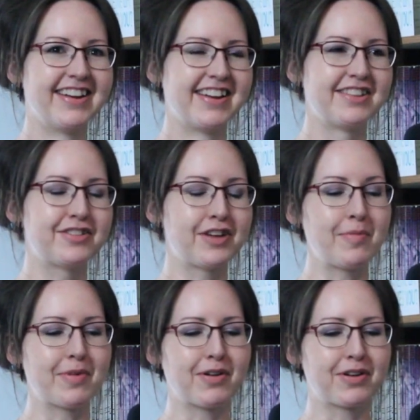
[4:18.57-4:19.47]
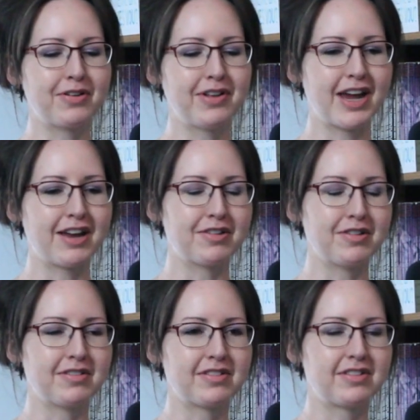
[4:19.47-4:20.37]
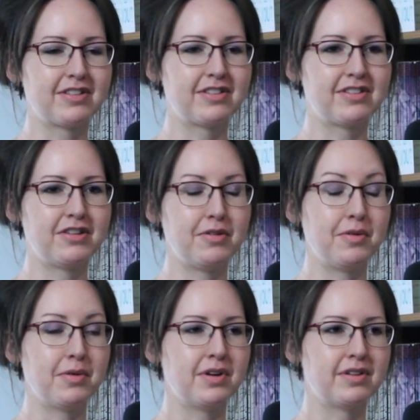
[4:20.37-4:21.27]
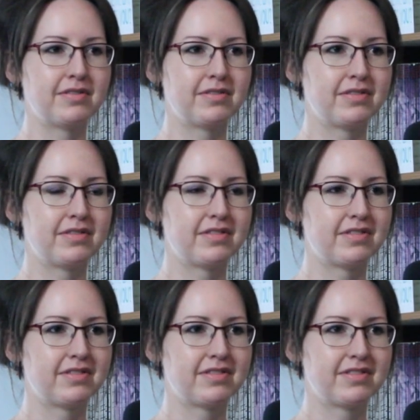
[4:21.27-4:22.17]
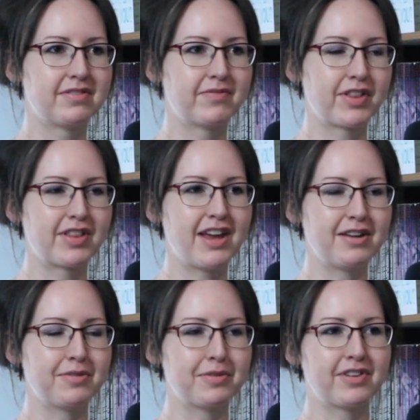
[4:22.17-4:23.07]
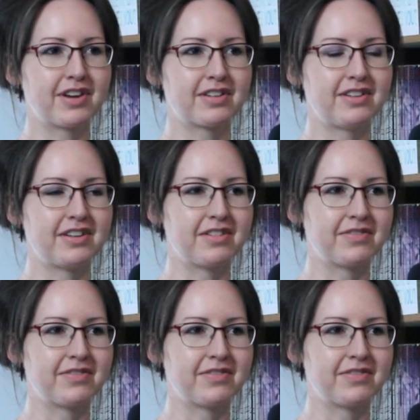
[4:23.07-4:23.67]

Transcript: This time around, could only handle 2, but then it was like, you know,